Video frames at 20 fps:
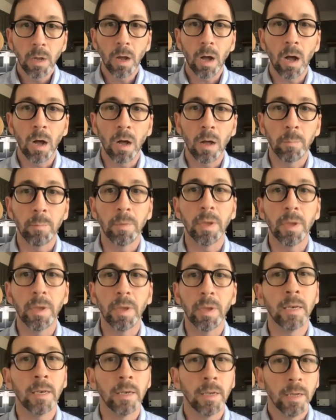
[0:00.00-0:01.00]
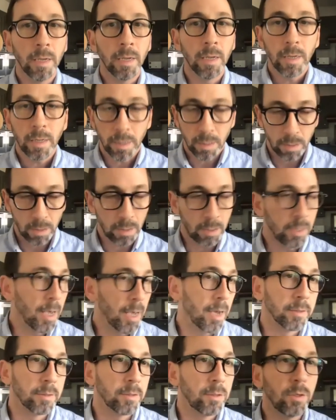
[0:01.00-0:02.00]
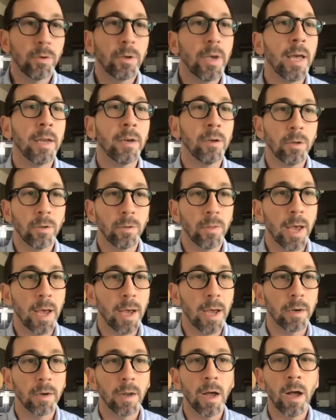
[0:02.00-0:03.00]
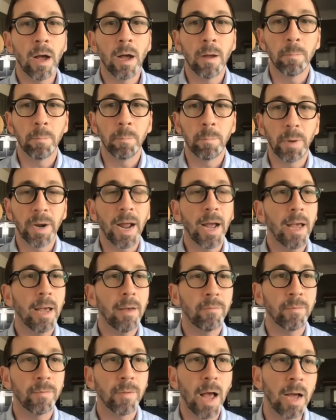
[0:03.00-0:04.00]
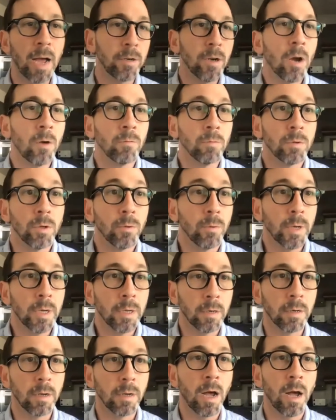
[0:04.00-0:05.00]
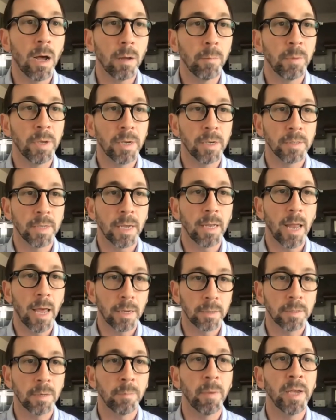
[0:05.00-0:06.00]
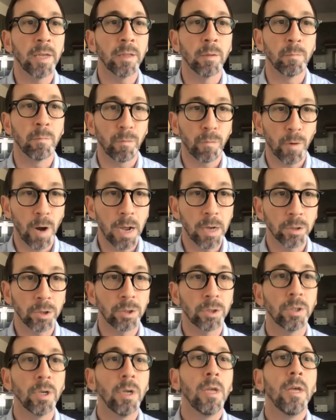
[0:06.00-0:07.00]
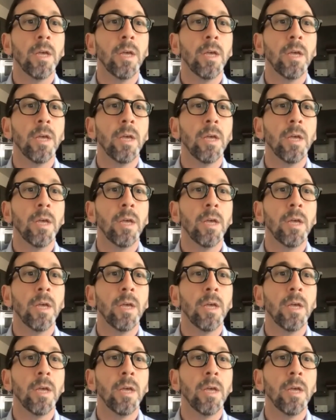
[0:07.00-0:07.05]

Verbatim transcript: Um, it, yes, you can do that. Um, but I have, I don't do it uh, because I like to make them fresh.